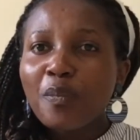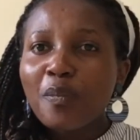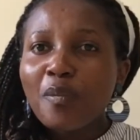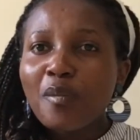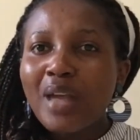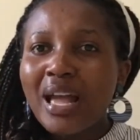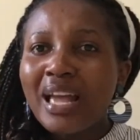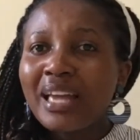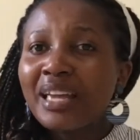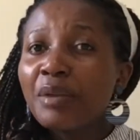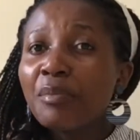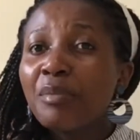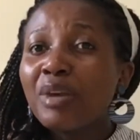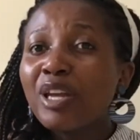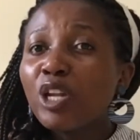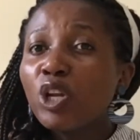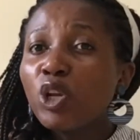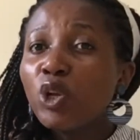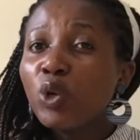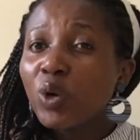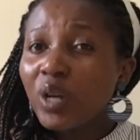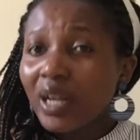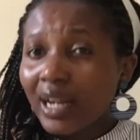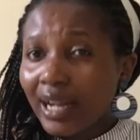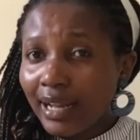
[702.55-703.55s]
It may
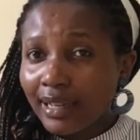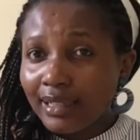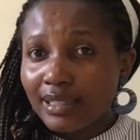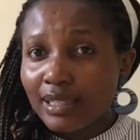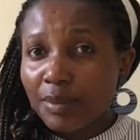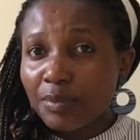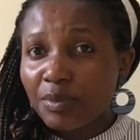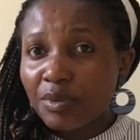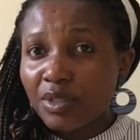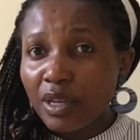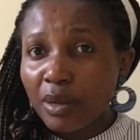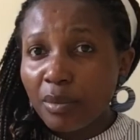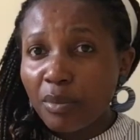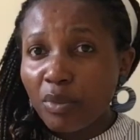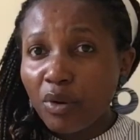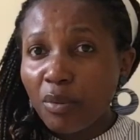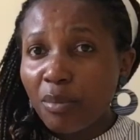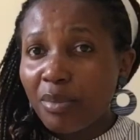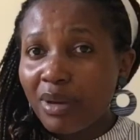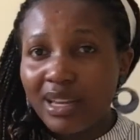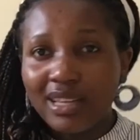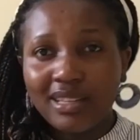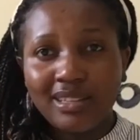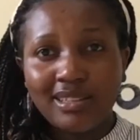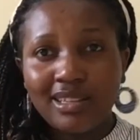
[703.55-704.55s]
look acceptable, but
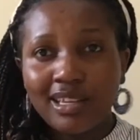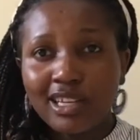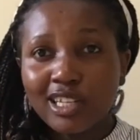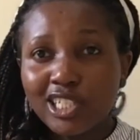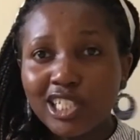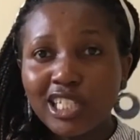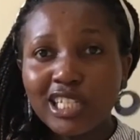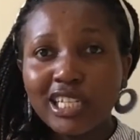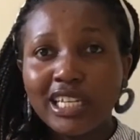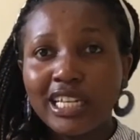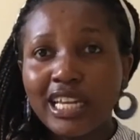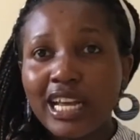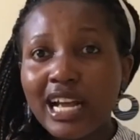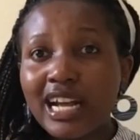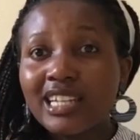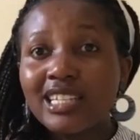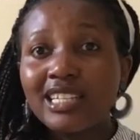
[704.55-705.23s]
it's actually a